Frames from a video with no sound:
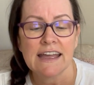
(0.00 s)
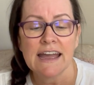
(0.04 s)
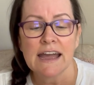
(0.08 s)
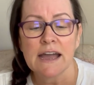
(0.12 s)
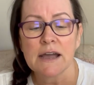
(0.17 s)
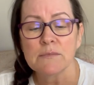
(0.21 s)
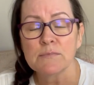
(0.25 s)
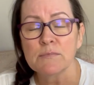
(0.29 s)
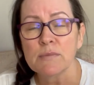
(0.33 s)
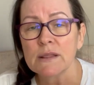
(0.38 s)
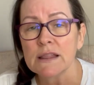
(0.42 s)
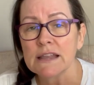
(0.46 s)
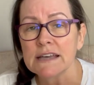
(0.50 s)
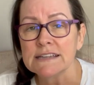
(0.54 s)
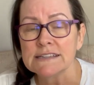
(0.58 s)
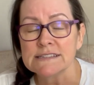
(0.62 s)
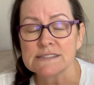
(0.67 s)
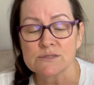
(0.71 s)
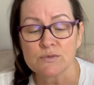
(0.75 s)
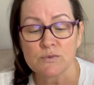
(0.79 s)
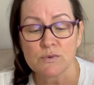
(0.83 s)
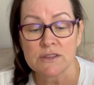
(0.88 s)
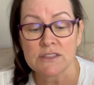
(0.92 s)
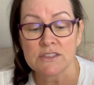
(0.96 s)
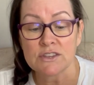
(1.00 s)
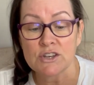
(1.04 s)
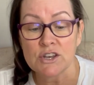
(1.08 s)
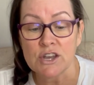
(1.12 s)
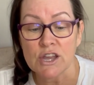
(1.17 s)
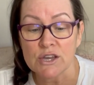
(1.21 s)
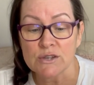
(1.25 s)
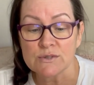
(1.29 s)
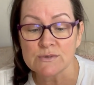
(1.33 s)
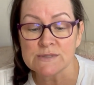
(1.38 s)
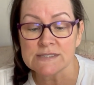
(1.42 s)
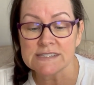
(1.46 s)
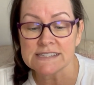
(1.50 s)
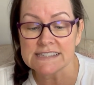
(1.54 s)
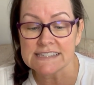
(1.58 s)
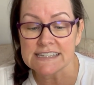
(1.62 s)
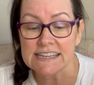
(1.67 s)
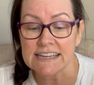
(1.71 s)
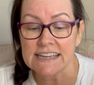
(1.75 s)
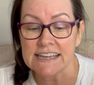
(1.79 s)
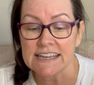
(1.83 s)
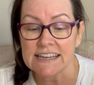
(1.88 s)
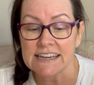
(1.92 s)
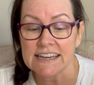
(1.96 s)
a place with no
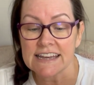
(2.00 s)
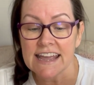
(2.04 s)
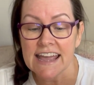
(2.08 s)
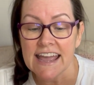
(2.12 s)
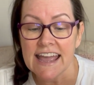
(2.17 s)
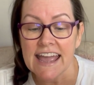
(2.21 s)
sin